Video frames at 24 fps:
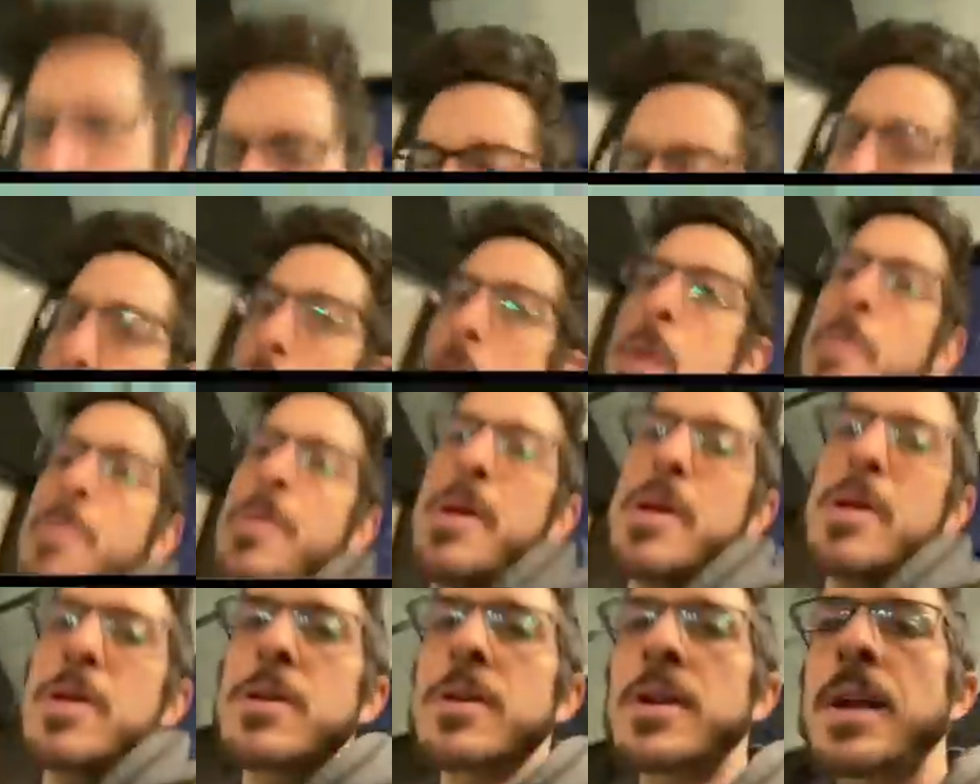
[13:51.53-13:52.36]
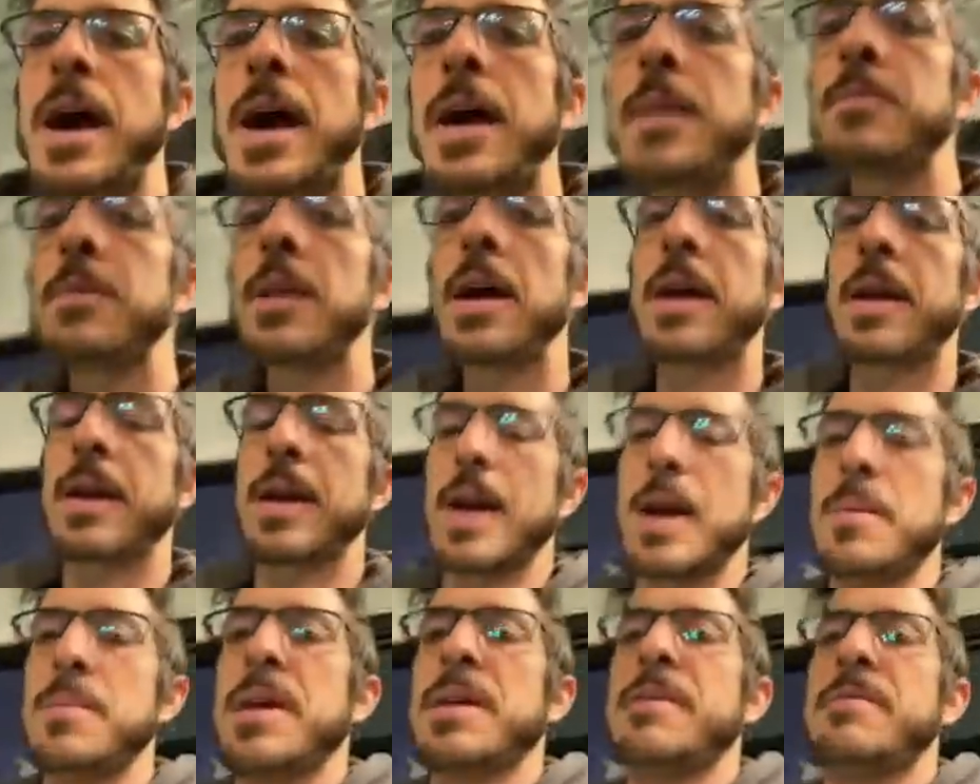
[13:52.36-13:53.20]
just hop here and I'm like,
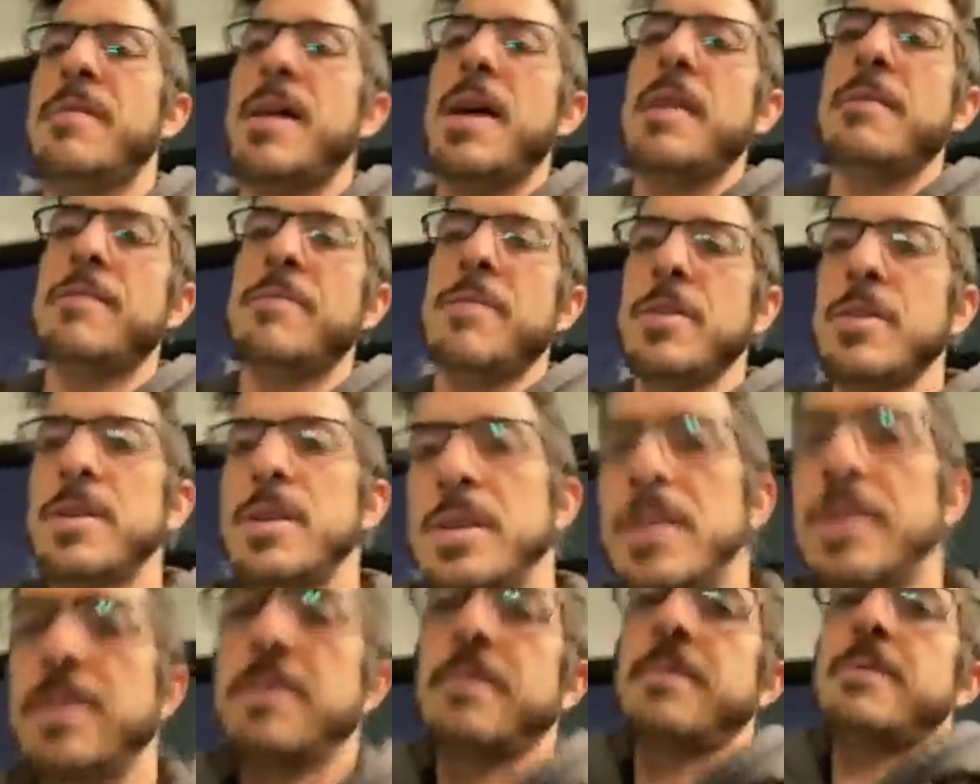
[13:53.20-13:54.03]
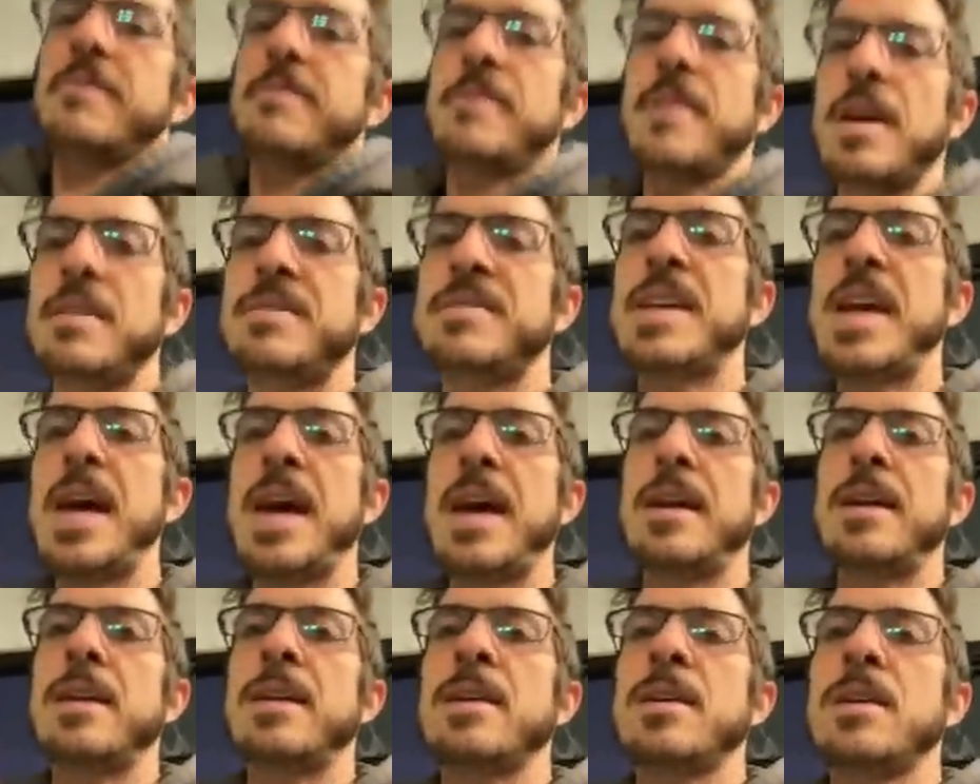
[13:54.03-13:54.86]
I'm like five foot,
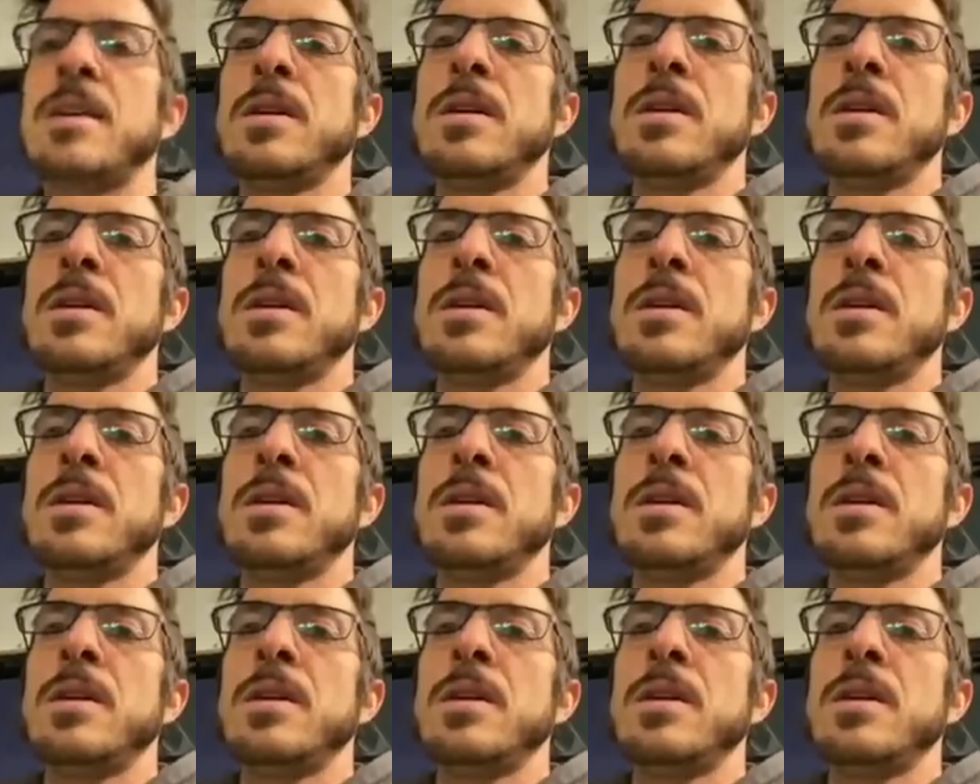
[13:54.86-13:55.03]
5'10.